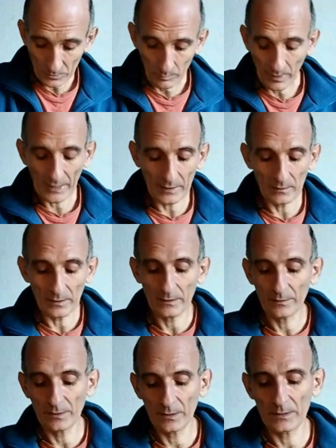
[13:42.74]
bang like
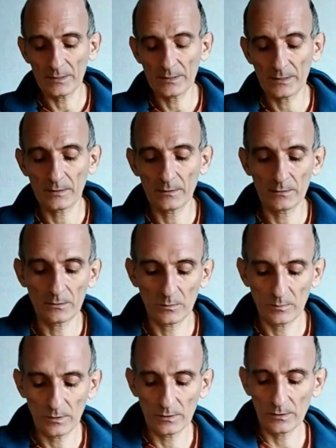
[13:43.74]
this, and
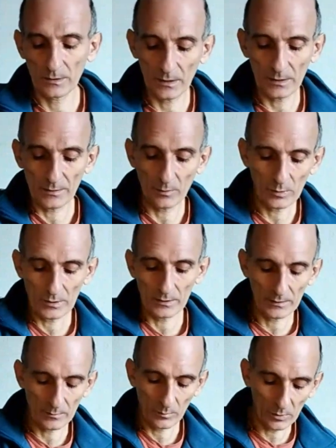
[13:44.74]
another one,
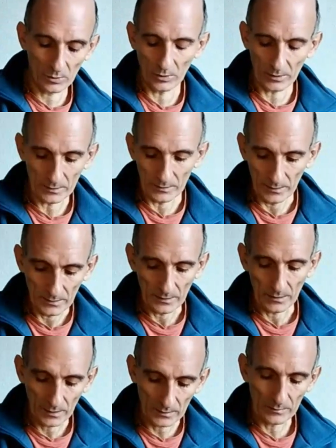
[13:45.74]
and more
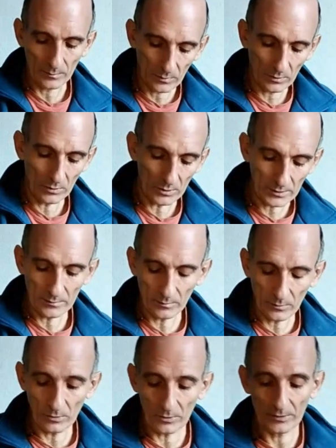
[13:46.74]
and more and
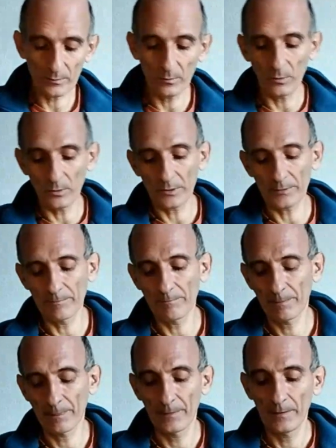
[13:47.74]
more and more
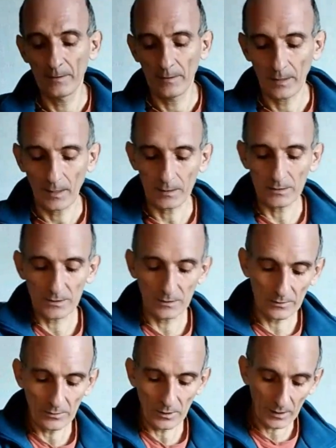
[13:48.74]

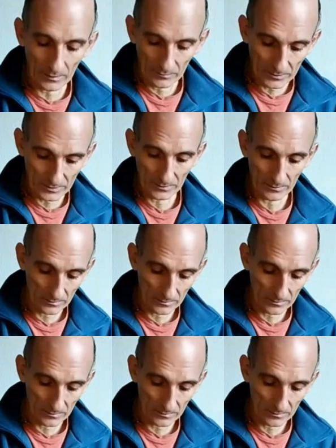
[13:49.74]
until you have it